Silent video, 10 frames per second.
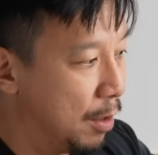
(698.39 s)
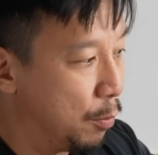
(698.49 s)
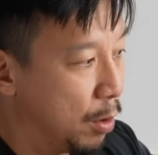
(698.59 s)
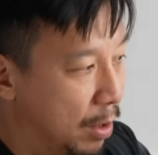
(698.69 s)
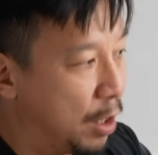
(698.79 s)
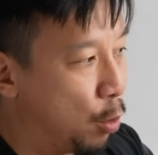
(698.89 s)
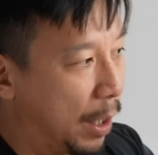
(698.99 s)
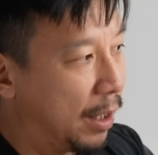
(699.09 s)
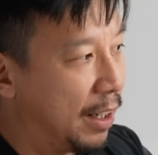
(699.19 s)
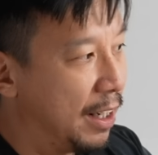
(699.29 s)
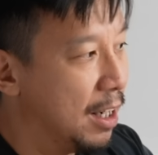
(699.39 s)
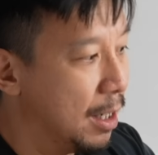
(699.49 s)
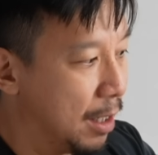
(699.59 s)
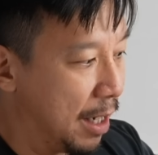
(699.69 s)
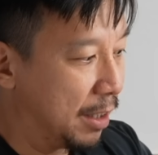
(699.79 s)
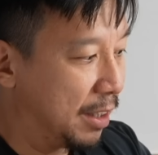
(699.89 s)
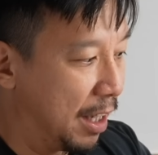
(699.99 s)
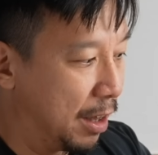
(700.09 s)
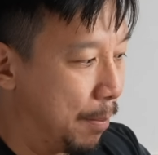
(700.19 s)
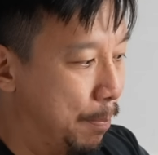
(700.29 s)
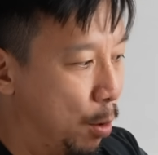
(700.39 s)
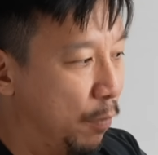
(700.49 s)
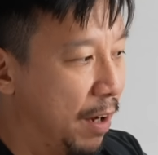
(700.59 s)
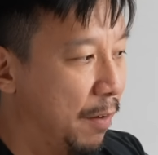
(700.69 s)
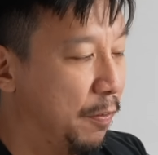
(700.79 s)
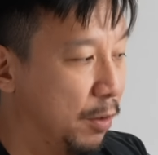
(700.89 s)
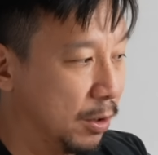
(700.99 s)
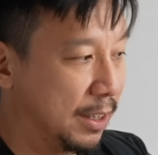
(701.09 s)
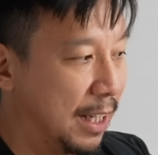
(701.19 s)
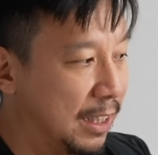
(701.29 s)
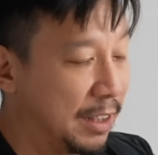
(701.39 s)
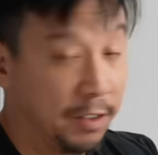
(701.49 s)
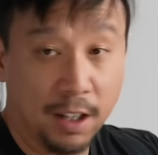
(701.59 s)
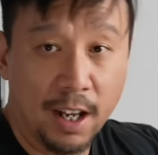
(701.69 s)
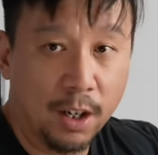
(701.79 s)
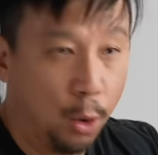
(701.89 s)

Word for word: really quickly and get them both at full size if you like,